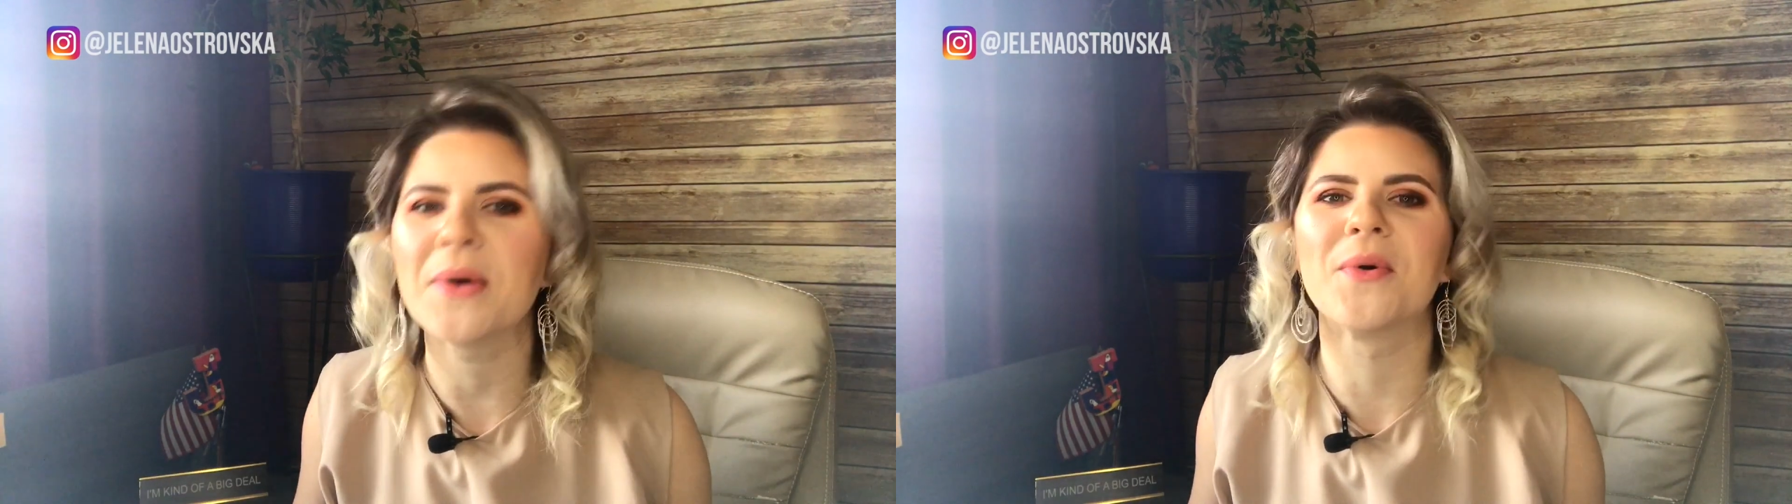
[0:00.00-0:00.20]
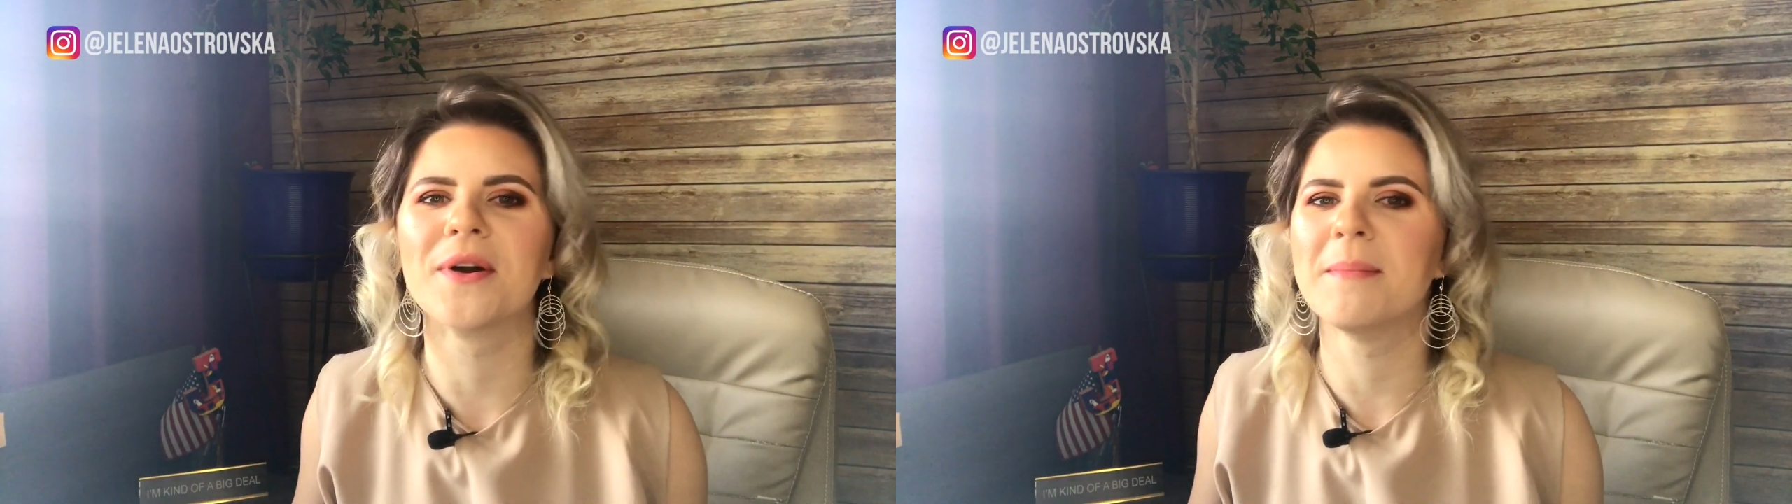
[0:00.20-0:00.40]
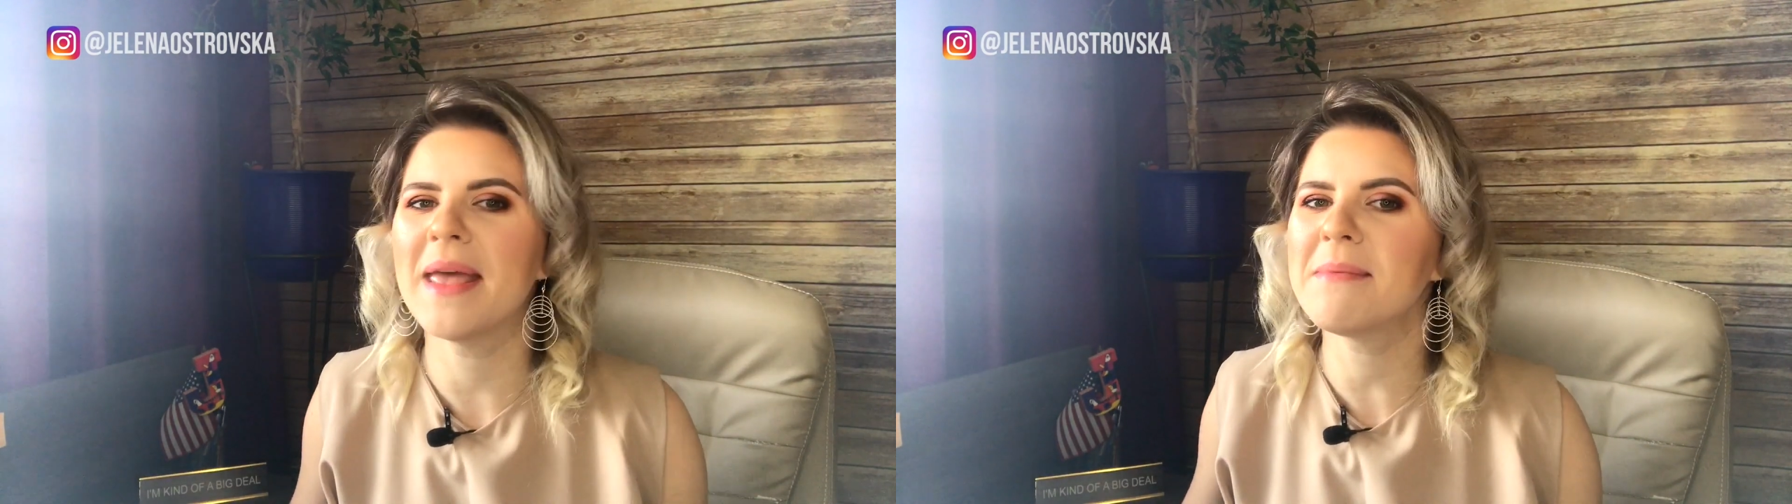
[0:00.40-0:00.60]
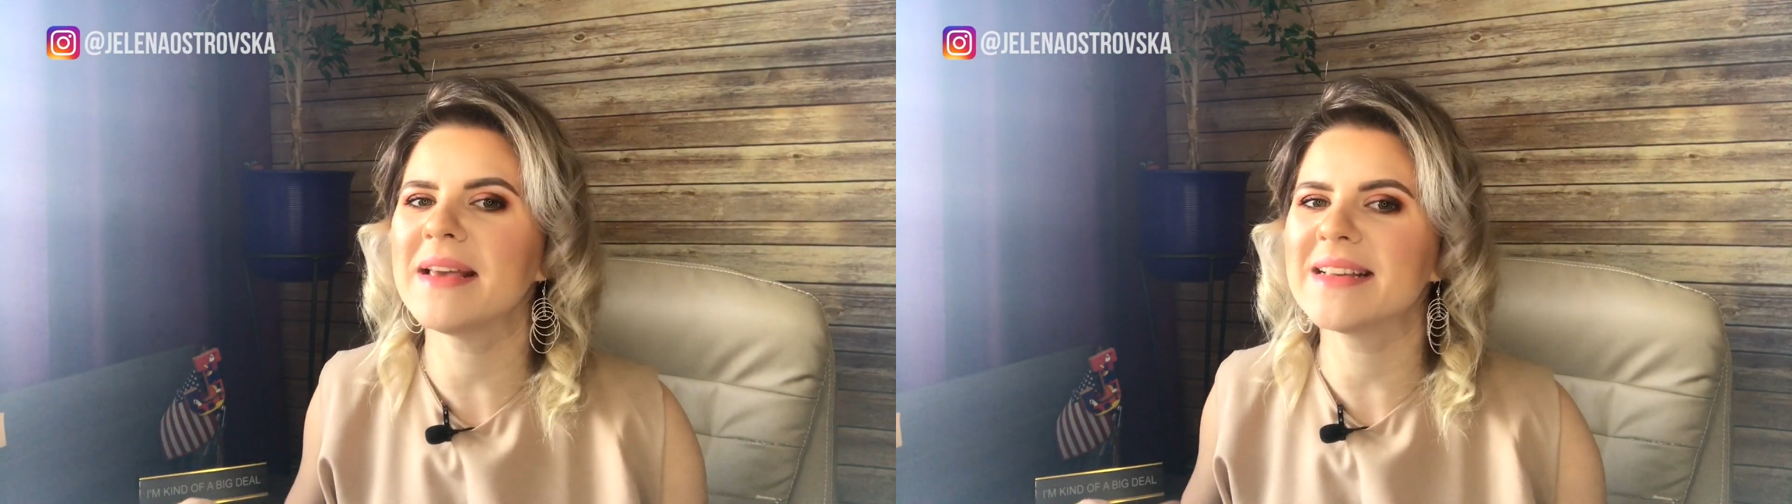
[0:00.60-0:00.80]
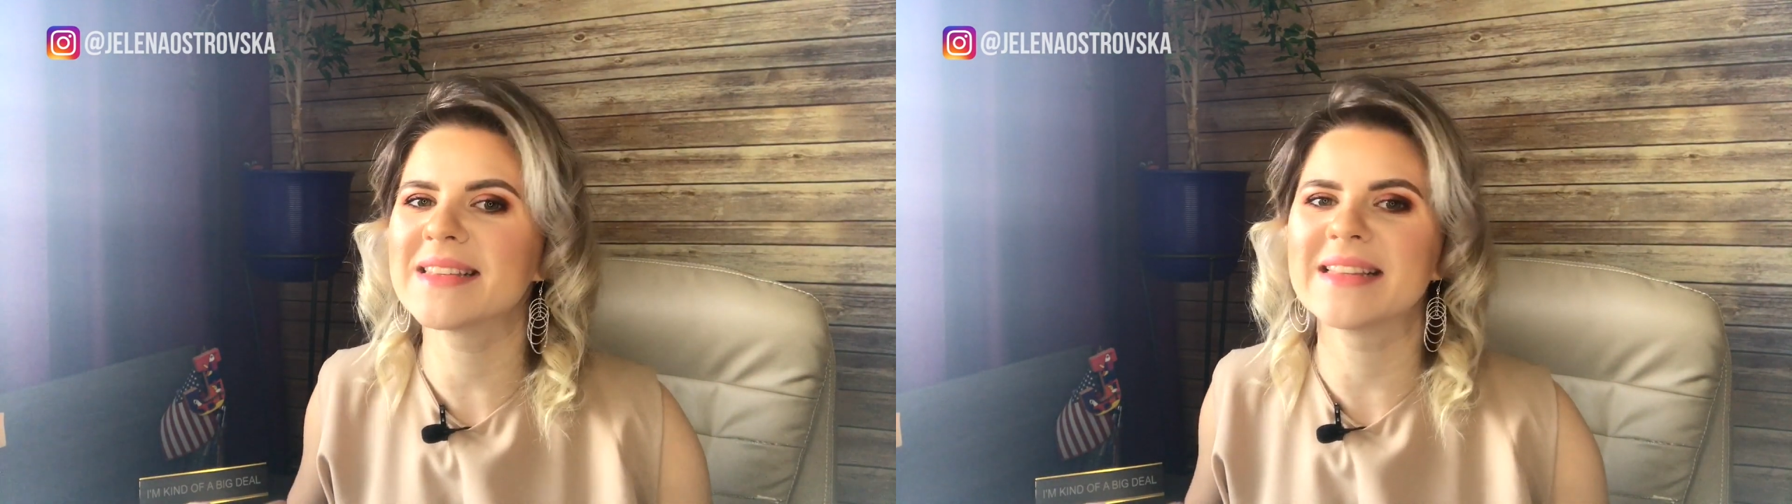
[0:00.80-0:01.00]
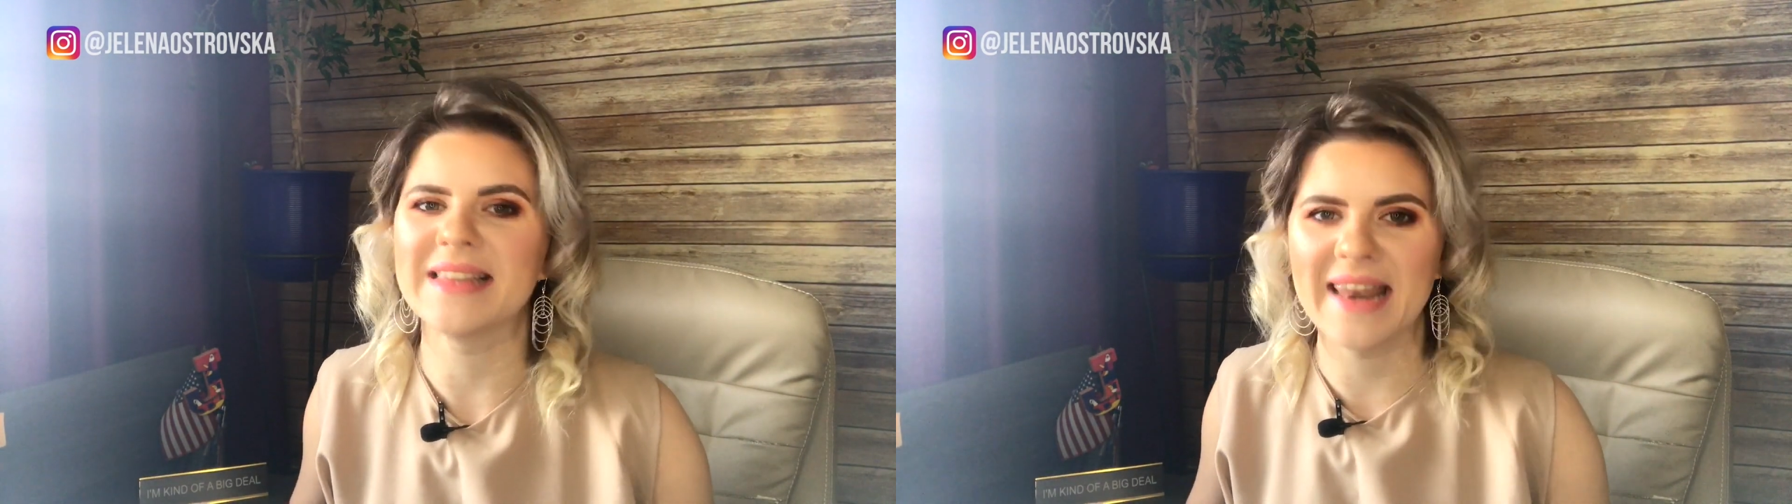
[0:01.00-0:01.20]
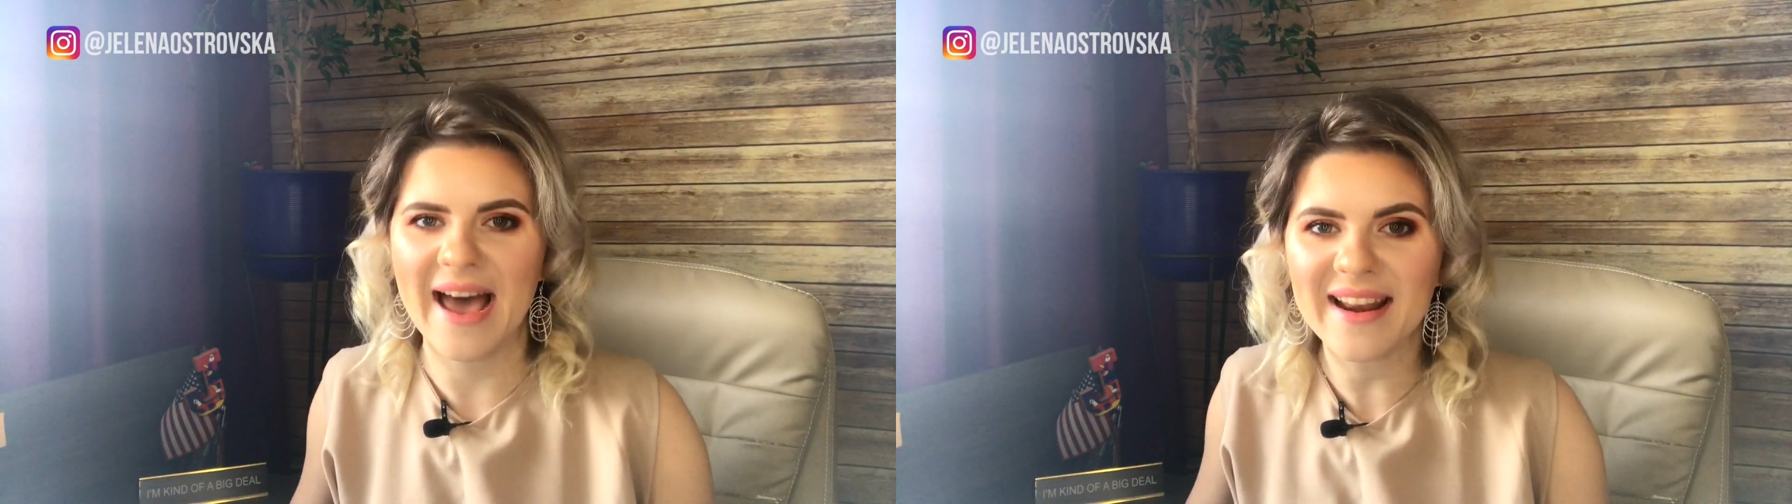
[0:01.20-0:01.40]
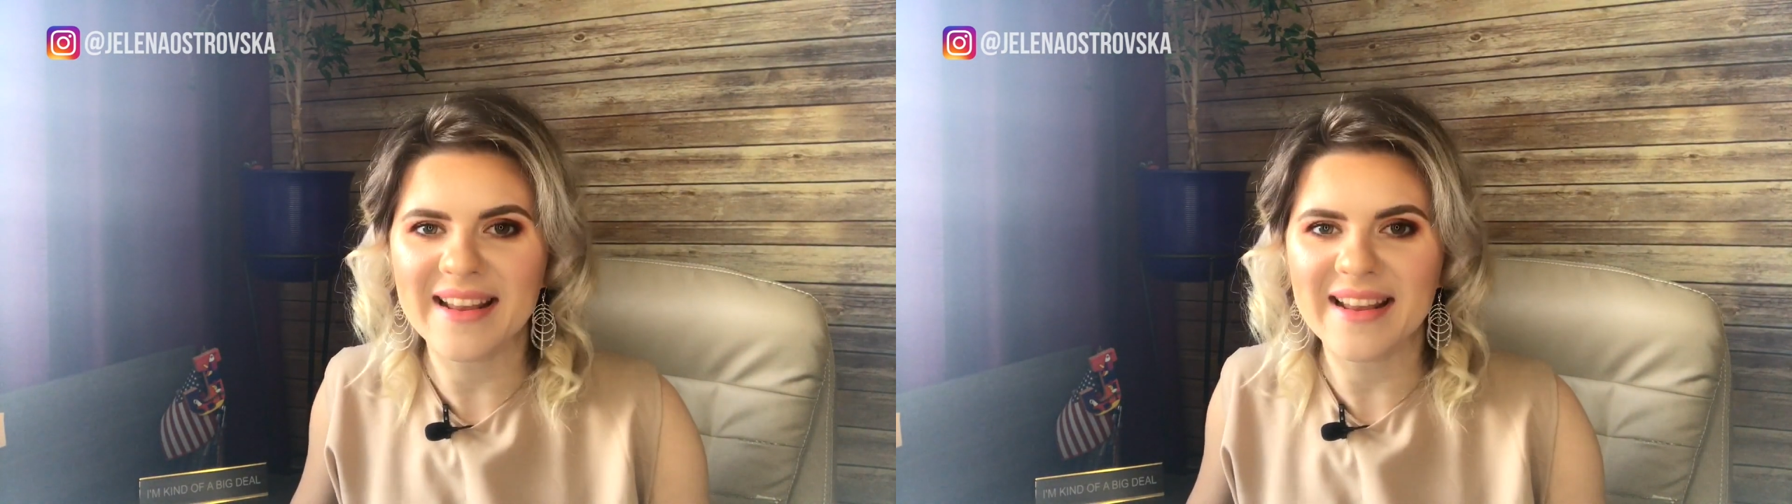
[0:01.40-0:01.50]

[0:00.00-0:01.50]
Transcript: Or maybe is it not